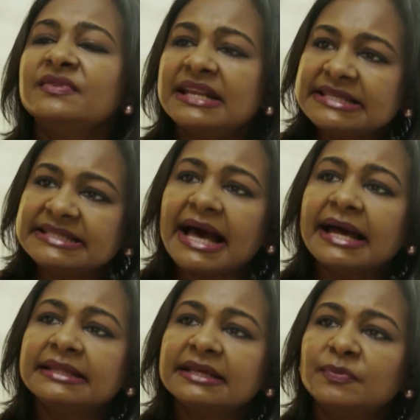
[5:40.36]
is very
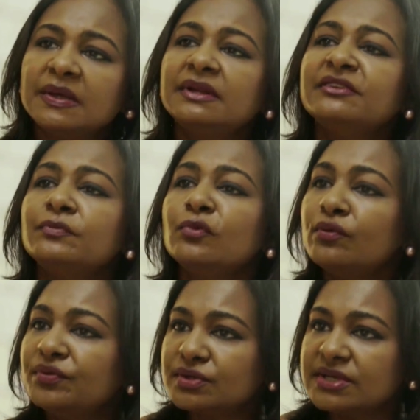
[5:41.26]
sad that people have
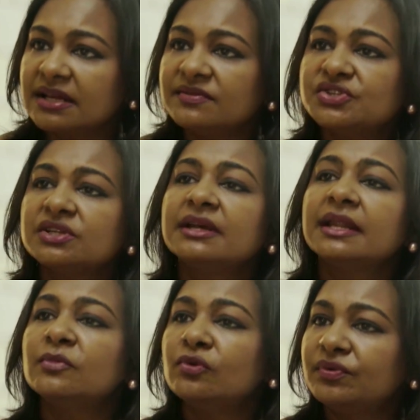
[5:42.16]
moved to television
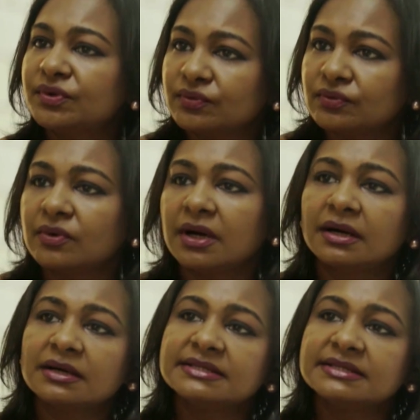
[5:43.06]
and moved to